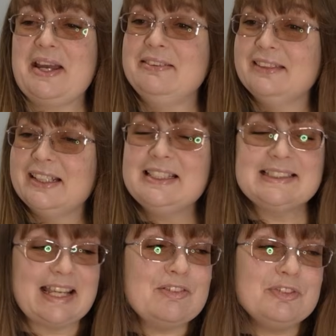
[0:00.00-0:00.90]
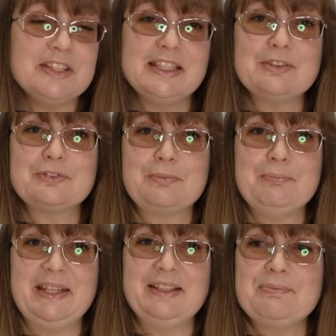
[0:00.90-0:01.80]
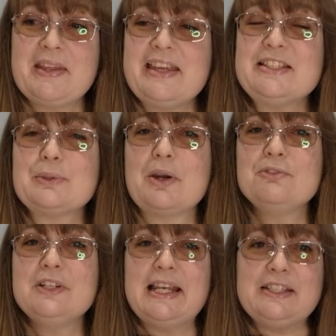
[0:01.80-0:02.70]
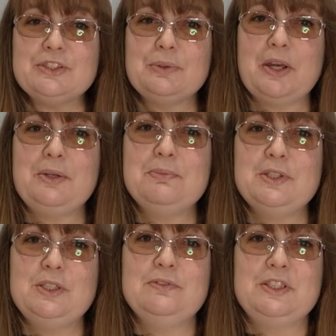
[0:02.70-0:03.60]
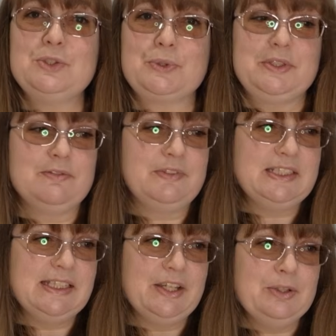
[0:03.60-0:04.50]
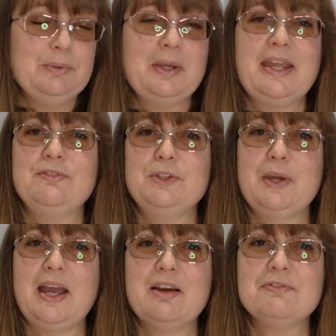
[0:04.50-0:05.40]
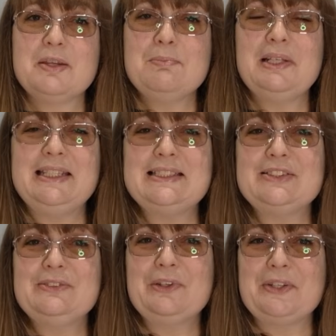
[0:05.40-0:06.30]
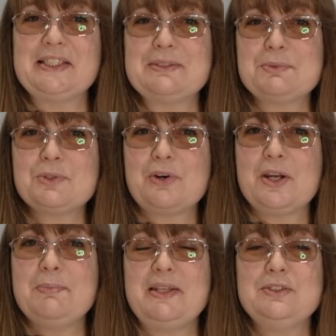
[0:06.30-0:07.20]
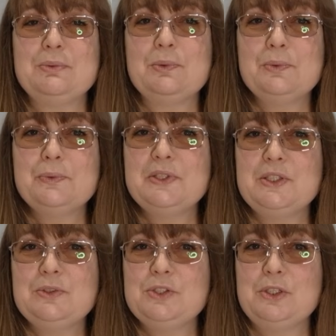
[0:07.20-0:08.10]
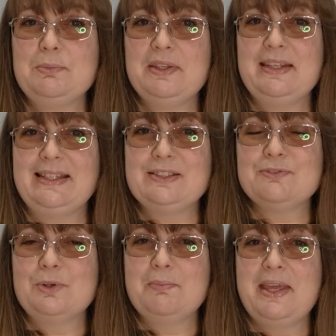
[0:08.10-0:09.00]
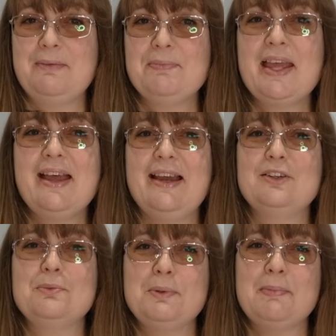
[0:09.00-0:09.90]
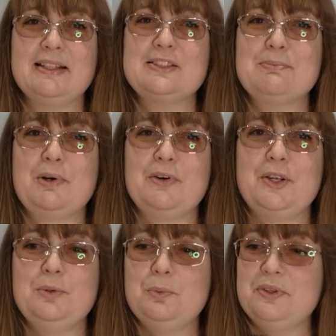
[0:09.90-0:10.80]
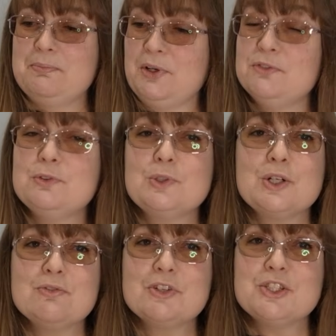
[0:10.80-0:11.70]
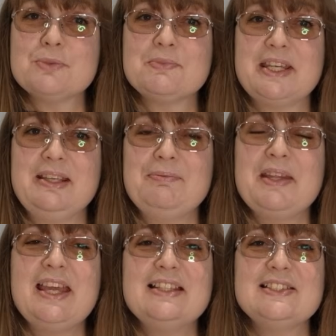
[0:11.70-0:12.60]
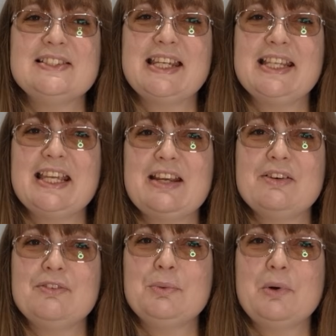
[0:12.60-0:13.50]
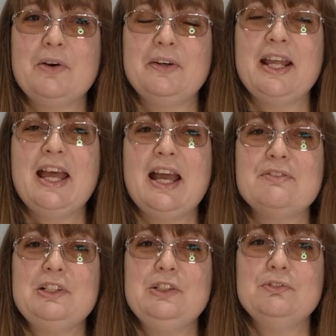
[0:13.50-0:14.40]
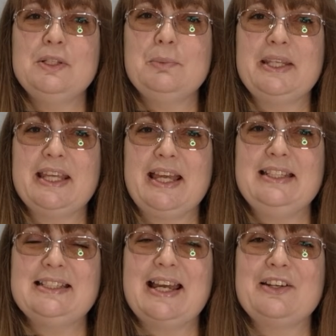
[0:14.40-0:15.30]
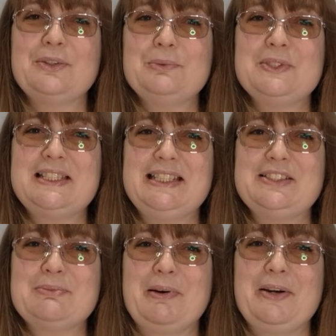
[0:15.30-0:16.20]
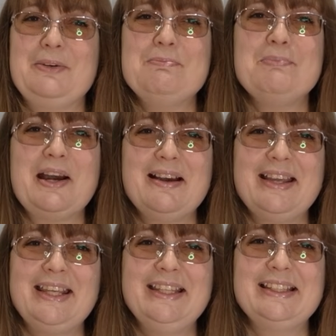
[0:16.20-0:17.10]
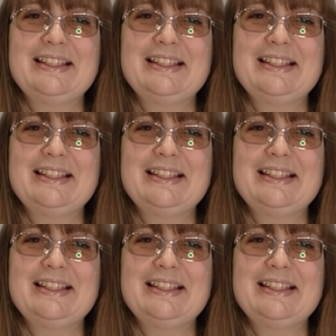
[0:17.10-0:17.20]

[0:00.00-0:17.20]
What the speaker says: that is everything from me. So I really do hope that you've enjoyed the video. If you have, then please do like, subscribe and do all the YouTubey things for me. And I'll be back tomorrow with my full coverage update. So take care everyone. Have a lovely weekend and I will see you tomorrow. Bye.